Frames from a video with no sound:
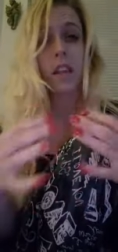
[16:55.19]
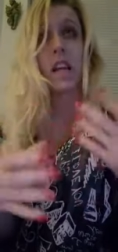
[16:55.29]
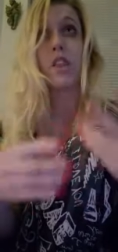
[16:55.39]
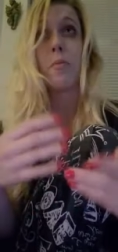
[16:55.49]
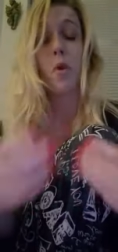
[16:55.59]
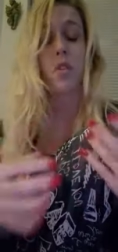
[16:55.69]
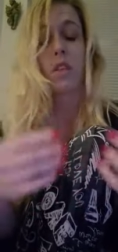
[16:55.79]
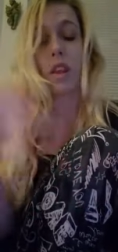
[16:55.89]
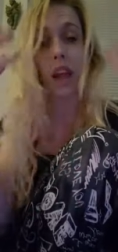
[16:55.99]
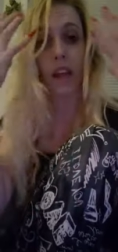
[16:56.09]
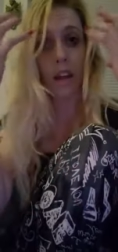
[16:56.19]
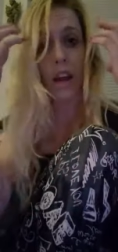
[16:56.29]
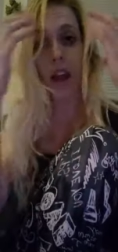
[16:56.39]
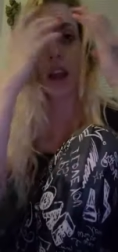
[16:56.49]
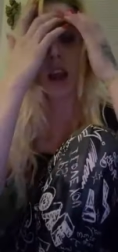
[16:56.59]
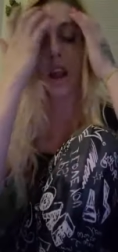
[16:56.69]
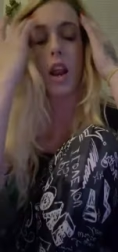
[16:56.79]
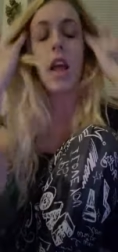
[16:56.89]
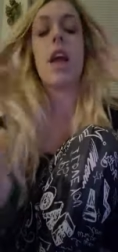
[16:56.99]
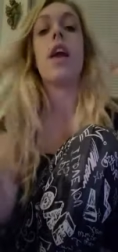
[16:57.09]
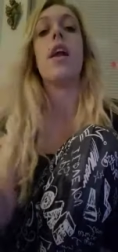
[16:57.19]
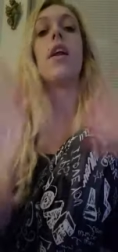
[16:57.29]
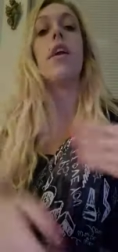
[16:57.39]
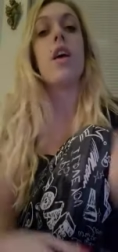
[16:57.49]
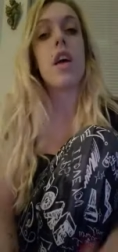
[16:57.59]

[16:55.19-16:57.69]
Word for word: Like the most like it it it